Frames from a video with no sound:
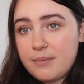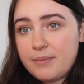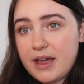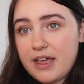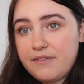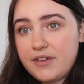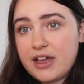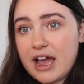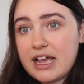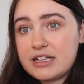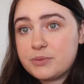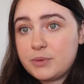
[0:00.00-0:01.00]
but if you
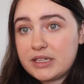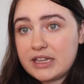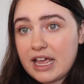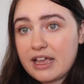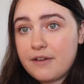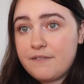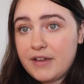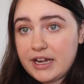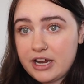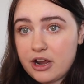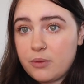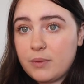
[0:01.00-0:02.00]
guys would like a
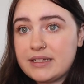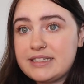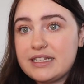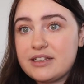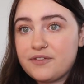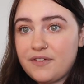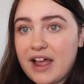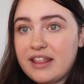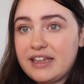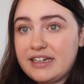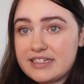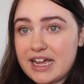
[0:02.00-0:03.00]
video once it's
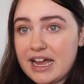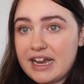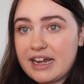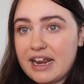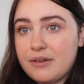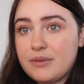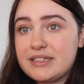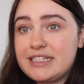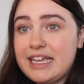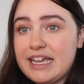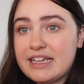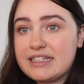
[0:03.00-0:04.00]
finally done and
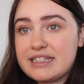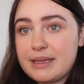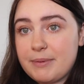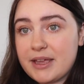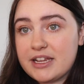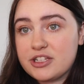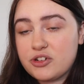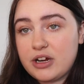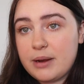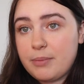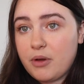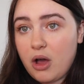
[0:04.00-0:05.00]
once he is sleeping in his
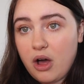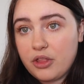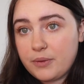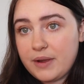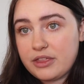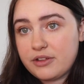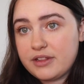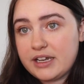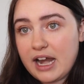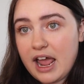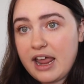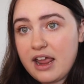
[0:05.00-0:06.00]
crib all the way through
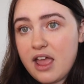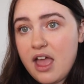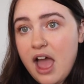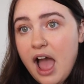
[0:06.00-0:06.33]
the night,